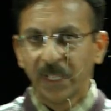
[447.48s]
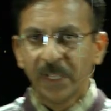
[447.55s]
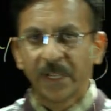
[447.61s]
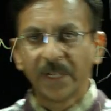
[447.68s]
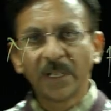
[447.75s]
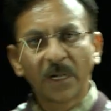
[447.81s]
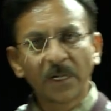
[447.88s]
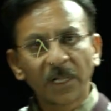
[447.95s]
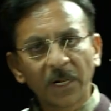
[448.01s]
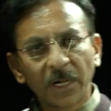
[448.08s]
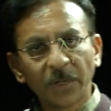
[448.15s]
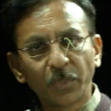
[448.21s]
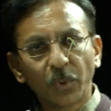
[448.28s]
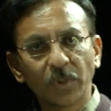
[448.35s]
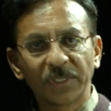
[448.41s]
In under
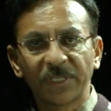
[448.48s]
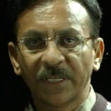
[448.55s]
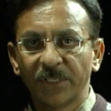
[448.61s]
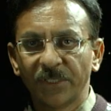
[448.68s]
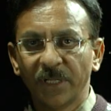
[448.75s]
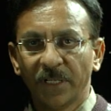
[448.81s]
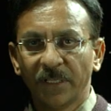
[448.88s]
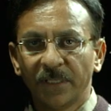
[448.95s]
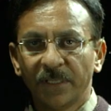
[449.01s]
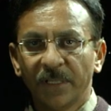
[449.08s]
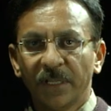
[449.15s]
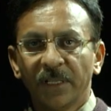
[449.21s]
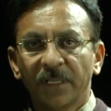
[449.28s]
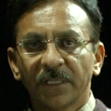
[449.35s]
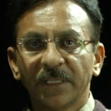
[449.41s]
reinforced section,
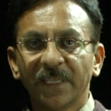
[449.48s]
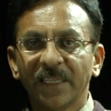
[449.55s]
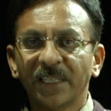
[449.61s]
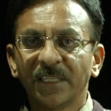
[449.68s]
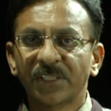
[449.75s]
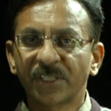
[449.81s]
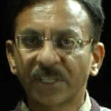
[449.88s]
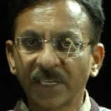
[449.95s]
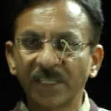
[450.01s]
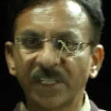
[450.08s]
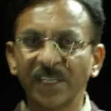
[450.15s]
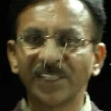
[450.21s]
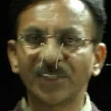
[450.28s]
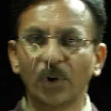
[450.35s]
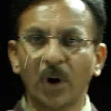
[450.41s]
the
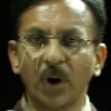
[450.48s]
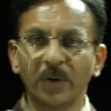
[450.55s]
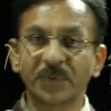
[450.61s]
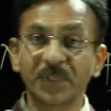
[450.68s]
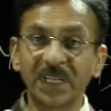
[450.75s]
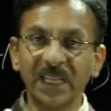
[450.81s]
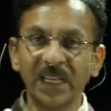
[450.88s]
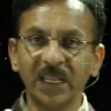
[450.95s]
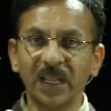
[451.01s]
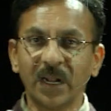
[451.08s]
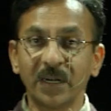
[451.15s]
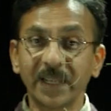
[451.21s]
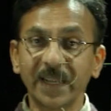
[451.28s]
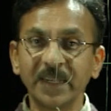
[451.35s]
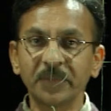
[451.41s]
stresses of steel
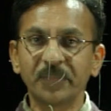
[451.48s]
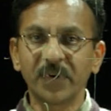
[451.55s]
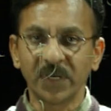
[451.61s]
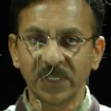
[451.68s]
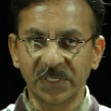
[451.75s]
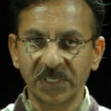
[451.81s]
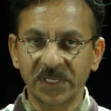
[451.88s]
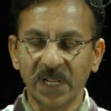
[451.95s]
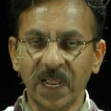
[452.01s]
attain first